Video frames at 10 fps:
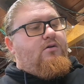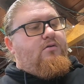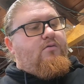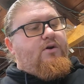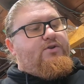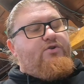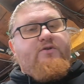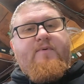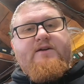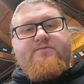we're gonna do
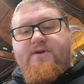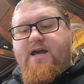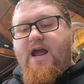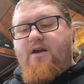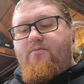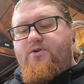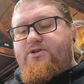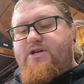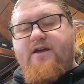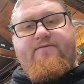the best we can and we'll
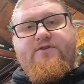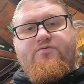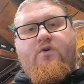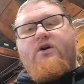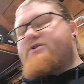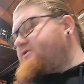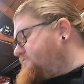see if this works.